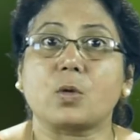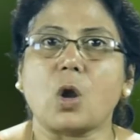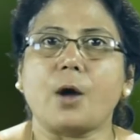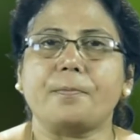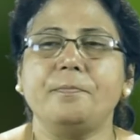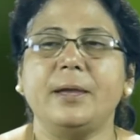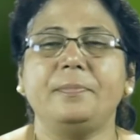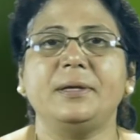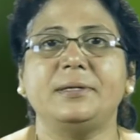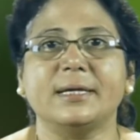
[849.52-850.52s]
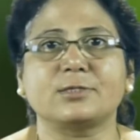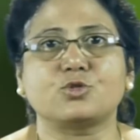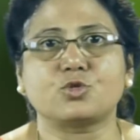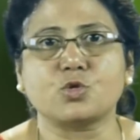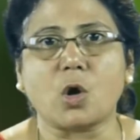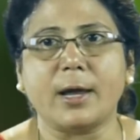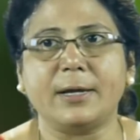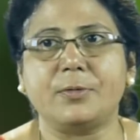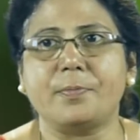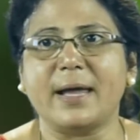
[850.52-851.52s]
crop may be
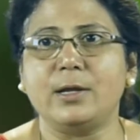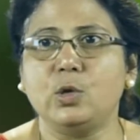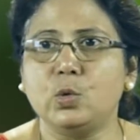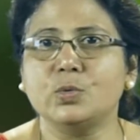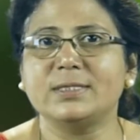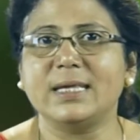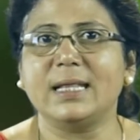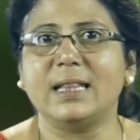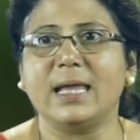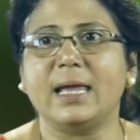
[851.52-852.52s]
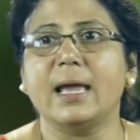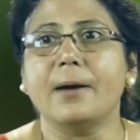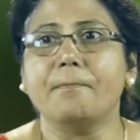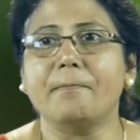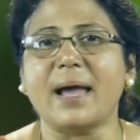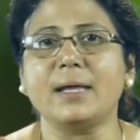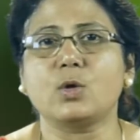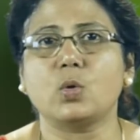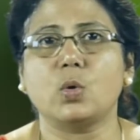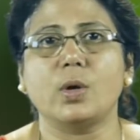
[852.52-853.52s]
destroyed by losing the
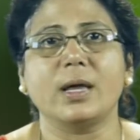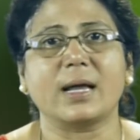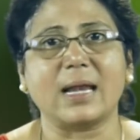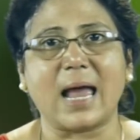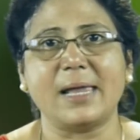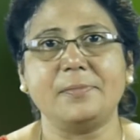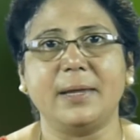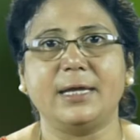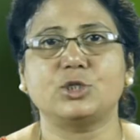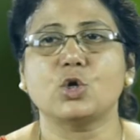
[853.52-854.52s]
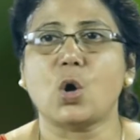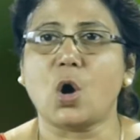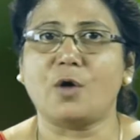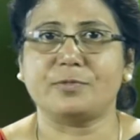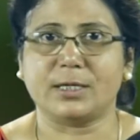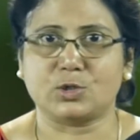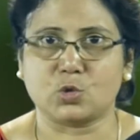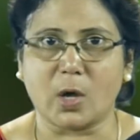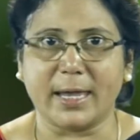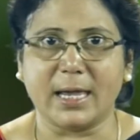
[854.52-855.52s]
microclimate of the
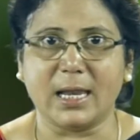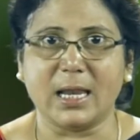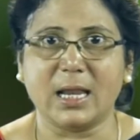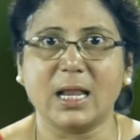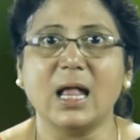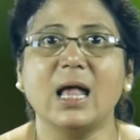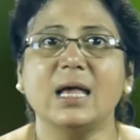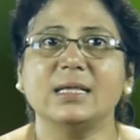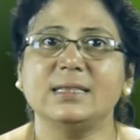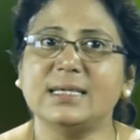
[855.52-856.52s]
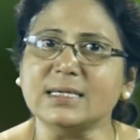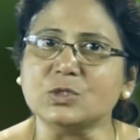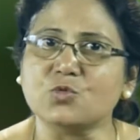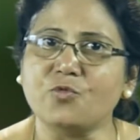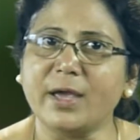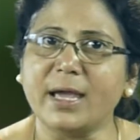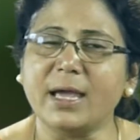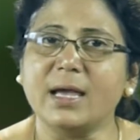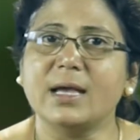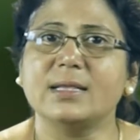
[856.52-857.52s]
soil. This
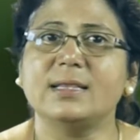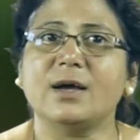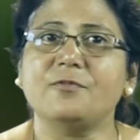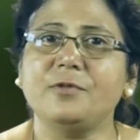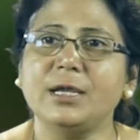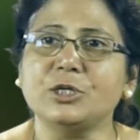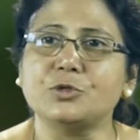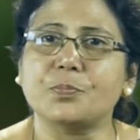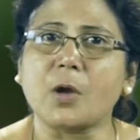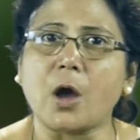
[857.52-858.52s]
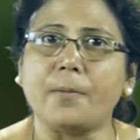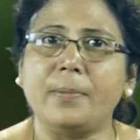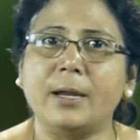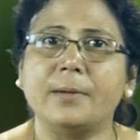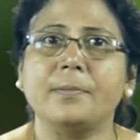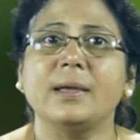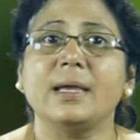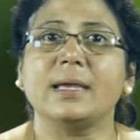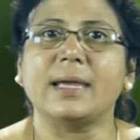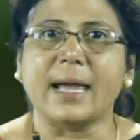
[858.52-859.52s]
way, the weed problem
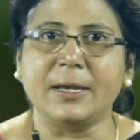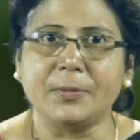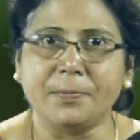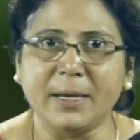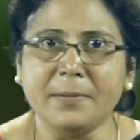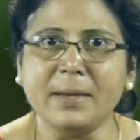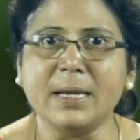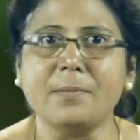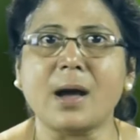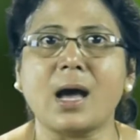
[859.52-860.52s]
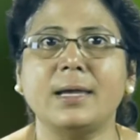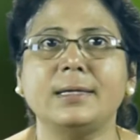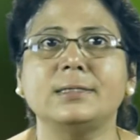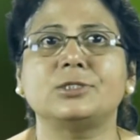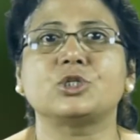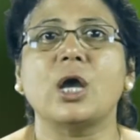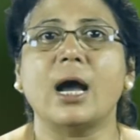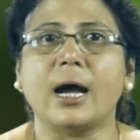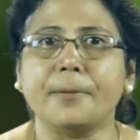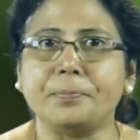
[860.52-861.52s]
can be minimized
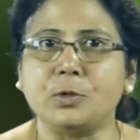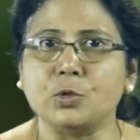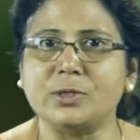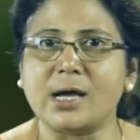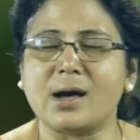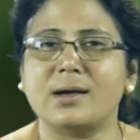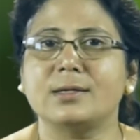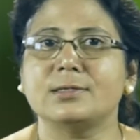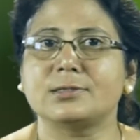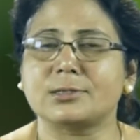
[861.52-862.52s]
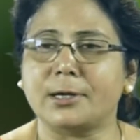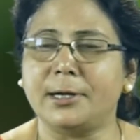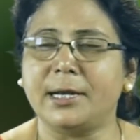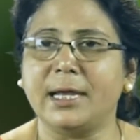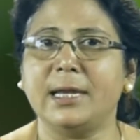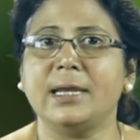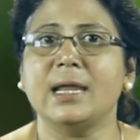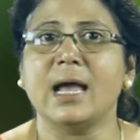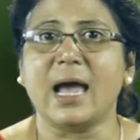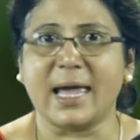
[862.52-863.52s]
up to the certain
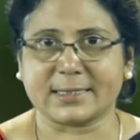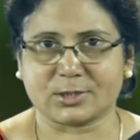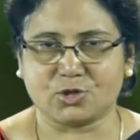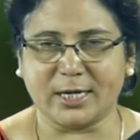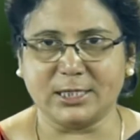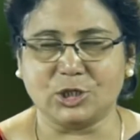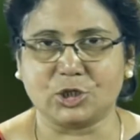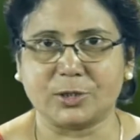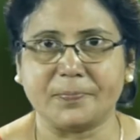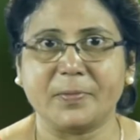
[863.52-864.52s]
extent.